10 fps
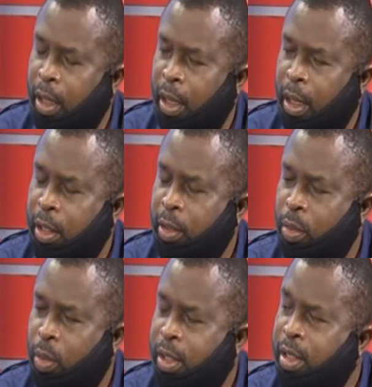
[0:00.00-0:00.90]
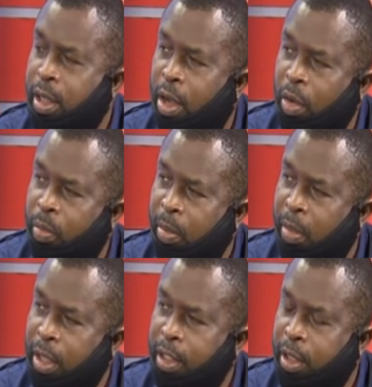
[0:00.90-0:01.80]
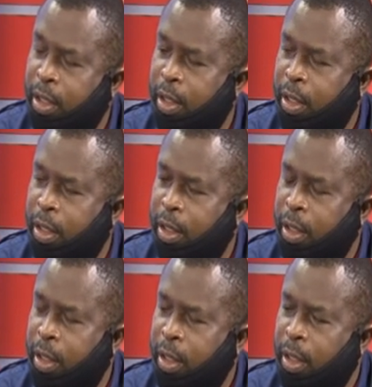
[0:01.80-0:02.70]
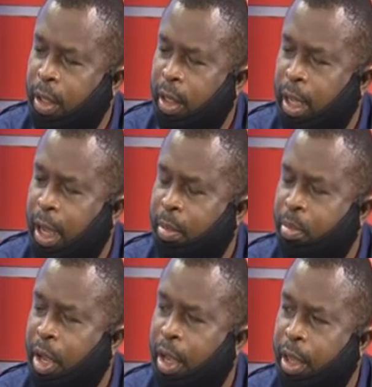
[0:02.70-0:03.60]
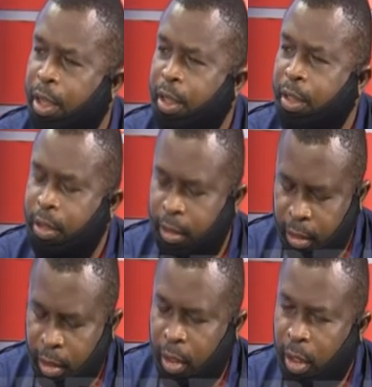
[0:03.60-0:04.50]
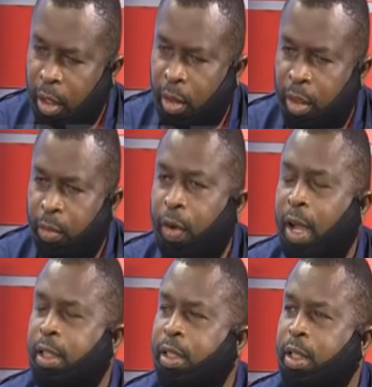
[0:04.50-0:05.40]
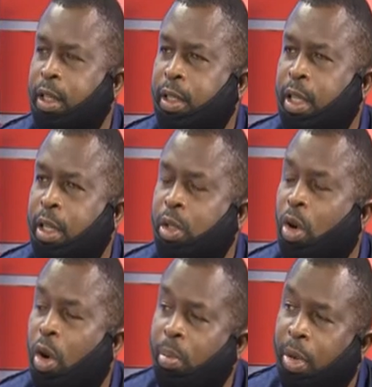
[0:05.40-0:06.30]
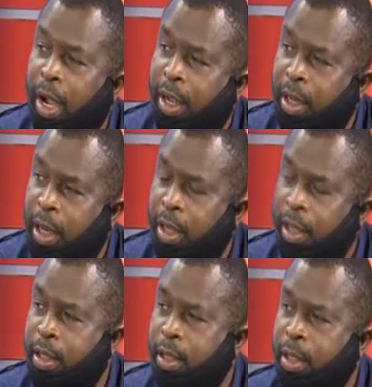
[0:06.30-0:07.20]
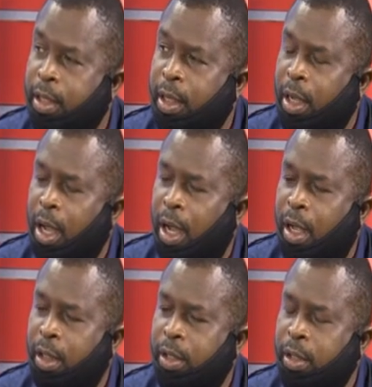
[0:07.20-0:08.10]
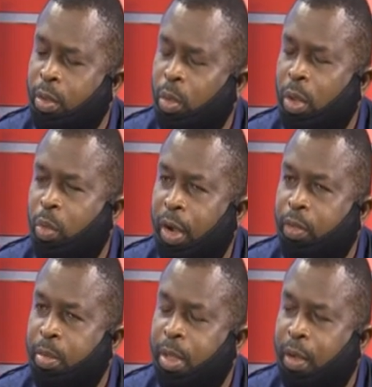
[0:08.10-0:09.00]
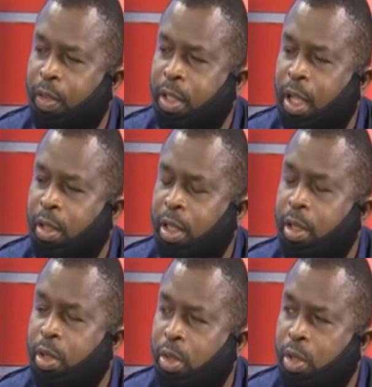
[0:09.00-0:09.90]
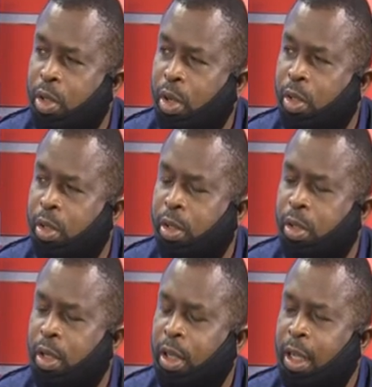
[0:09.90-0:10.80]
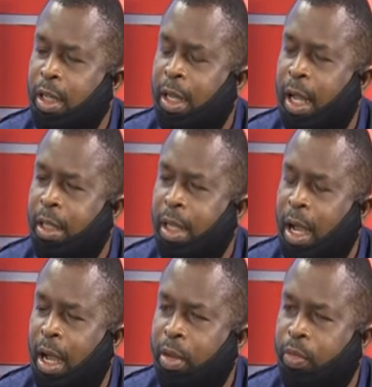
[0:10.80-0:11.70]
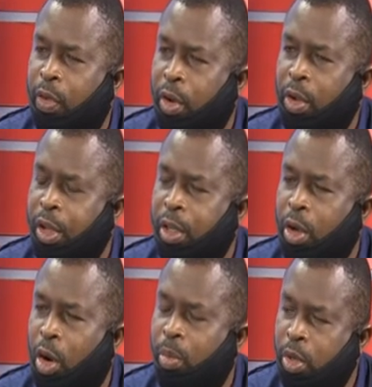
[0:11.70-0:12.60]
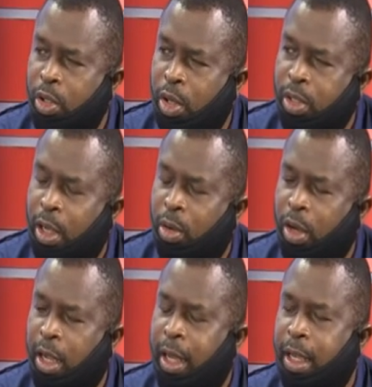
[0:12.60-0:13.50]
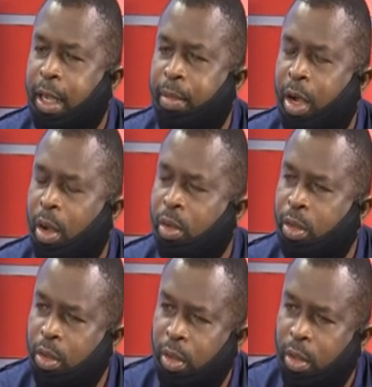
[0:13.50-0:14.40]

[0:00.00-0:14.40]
And what is the government magic? They are paying. In fact, they said they should compile the list. And what we have observed is that institutions that are following the obnoxious circular that came out